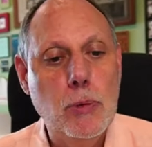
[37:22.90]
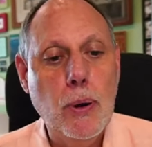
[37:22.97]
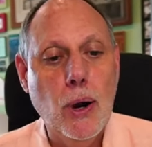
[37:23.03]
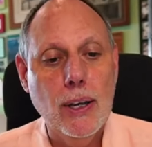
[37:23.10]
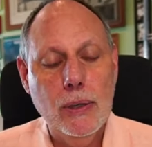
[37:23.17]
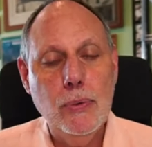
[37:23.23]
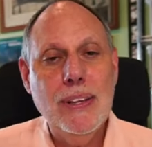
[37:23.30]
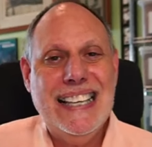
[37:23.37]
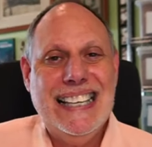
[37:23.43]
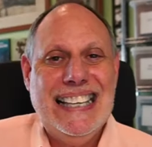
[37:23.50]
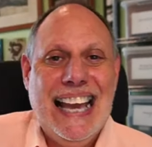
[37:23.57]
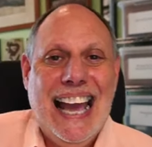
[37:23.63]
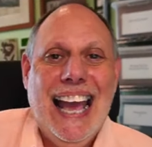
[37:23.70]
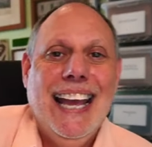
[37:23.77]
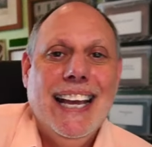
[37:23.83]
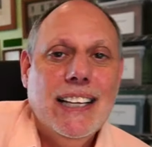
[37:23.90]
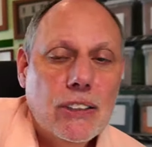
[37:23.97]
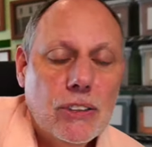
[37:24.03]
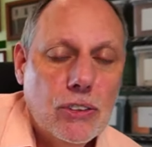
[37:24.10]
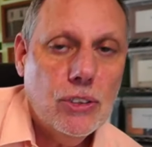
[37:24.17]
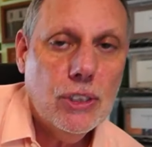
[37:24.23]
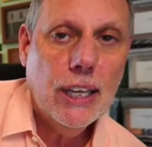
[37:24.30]
to do partly with
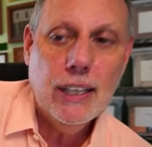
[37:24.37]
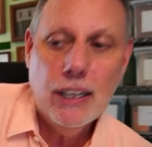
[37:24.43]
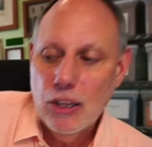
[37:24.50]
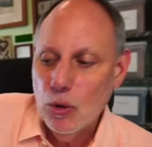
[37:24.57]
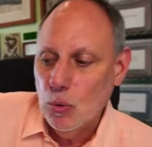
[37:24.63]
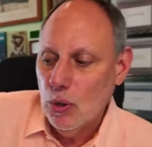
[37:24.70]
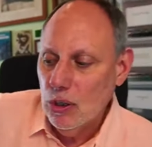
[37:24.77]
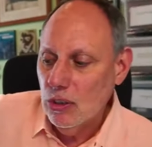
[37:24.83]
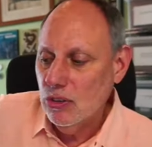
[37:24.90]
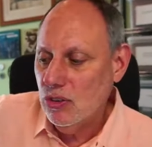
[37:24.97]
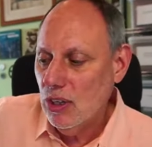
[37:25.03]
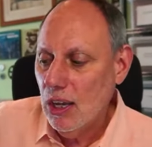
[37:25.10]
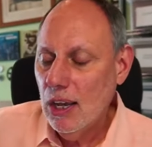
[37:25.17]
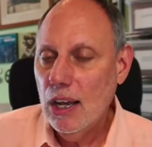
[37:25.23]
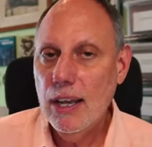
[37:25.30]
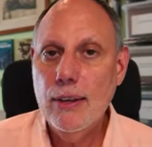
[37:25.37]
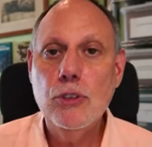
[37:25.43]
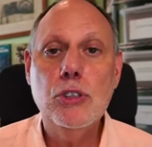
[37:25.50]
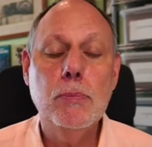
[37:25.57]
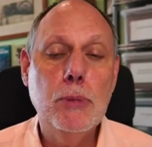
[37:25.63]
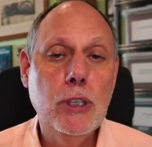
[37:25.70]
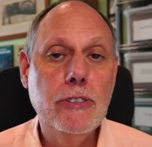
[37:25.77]
gangs. In other words,
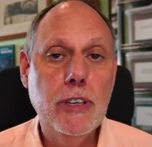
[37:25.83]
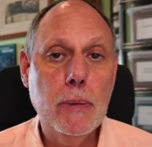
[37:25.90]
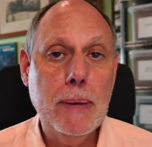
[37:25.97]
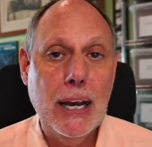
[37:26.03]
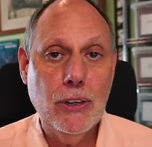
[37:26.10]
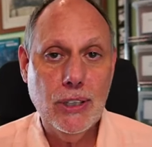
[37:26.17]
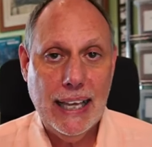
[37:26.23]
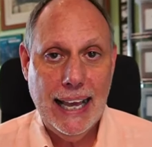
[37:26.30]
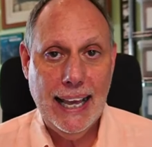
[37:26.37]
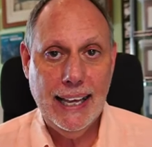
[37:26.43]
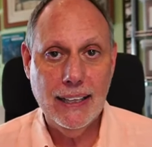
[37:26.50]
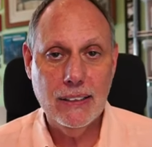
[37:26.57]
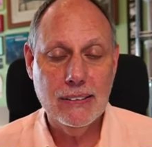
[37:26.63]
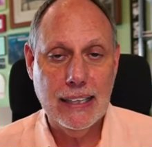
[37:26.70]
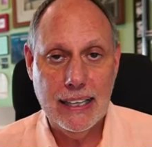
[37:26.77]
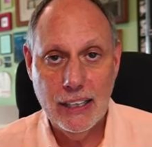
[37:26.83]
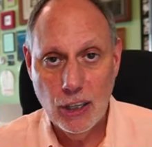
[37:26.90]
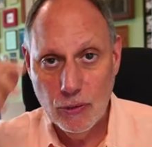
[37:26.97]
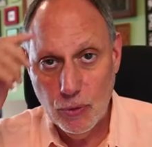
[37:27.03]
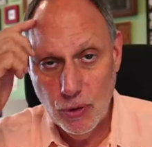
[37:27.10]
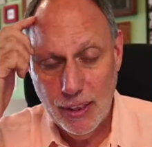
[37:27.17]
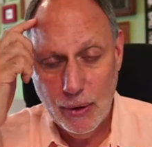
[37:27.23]
it was a movie about gangs
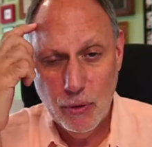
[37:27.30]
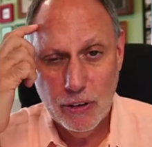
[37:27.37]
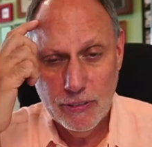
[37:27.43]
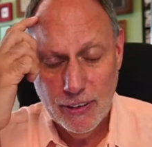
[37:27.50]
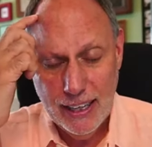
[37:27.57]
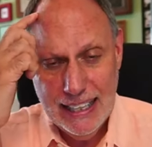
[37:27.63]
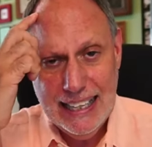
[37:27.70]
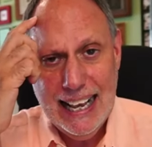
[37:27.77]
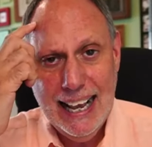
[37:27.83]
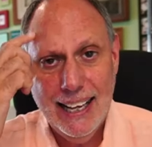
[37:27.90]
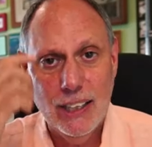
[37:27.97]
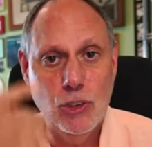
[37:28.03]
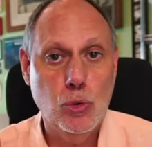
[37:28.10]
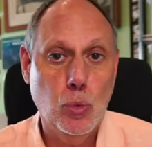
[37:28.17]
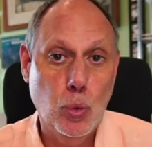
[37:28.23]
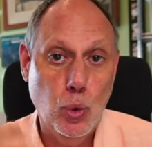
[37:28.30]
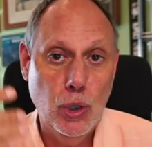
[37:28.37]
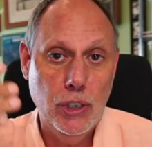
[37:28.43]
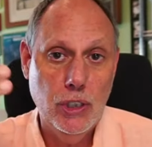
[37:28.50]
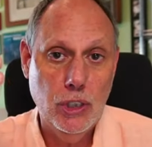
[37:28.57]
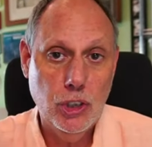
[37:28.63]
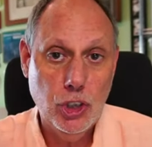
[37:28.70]
and therefore they were afraid gangs
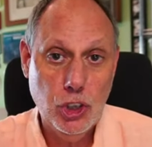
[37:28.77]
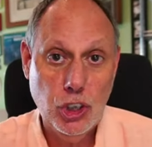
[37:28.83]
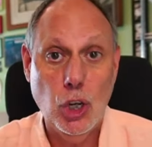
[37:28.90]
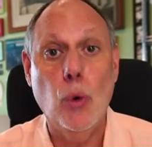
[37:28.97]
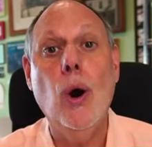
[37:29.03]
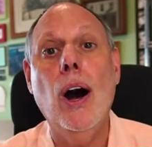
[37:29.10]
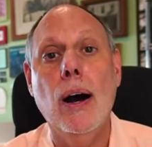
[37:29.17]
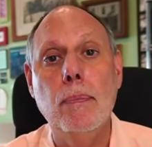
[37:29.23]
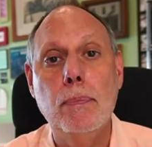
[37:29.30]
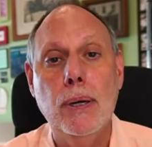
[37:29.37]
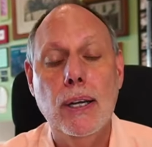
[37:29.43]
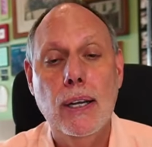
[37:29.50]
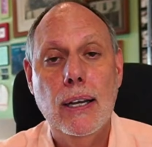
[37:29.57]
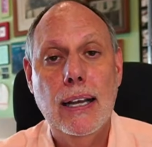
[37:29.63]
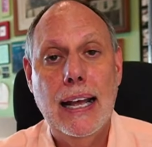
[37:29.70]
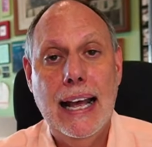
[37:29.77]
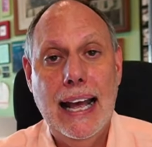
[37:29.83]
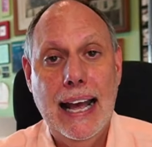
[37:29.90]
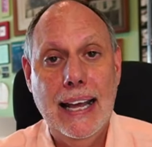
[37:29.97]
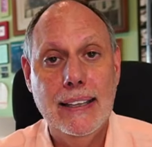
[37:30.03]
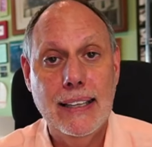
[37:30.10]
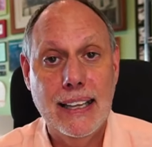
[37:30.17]
would show up
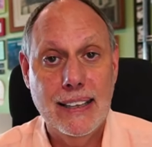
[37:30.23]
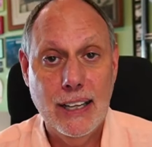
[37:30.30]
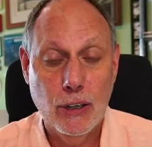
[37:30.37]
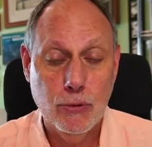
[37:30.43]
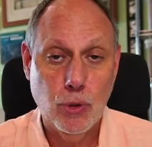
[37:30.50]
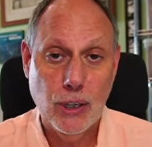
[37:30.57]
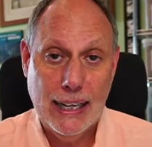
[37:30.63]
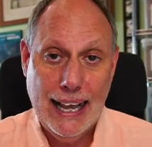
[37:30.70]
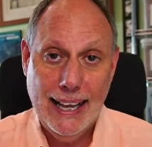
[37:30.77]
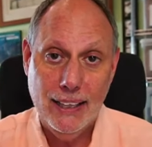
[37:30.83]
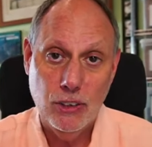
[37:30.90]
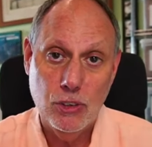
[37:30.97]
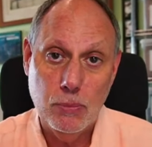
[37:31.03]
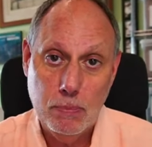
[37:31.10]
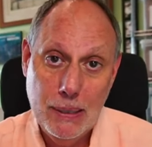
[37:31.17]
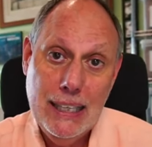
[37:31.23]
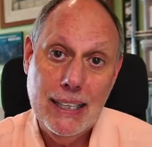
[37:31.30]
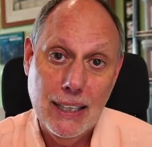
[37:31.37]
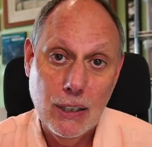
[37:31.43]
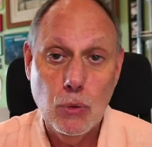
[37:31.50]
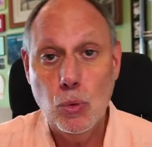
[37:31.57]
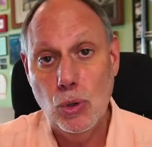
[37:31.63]
and that therefore gangs
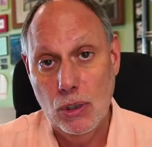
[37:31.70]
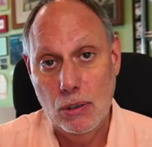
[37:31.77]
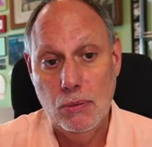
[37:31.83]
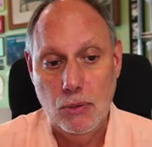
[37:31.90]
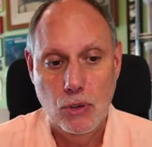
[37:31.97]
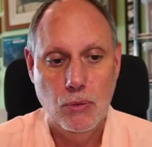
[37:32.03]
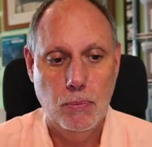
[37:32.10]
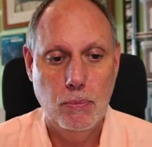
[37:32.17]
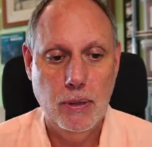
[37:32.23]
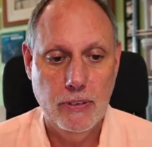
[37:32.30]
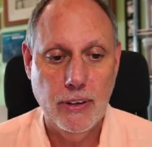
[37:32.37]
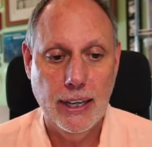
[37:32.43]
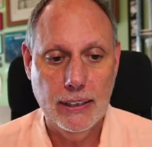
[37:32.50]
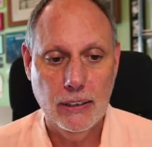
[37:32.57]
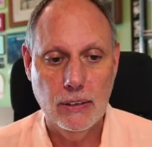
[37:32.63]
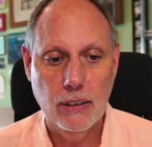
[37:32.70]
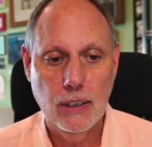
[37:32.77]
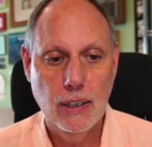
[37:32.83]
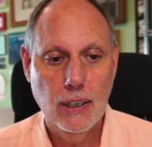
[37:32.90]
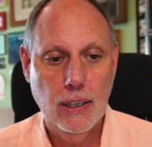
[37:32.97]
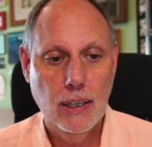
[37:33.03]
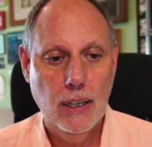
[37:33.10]
meeting would be violent.